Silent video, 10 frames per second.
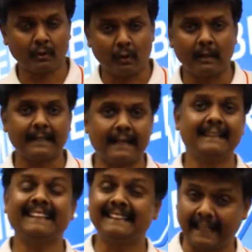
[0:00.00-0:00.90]
call
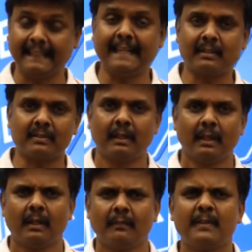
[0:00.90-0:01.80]
that techniques,
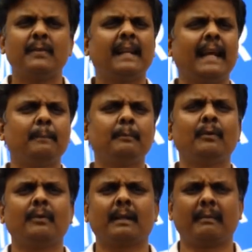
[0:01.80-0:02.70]
which will help you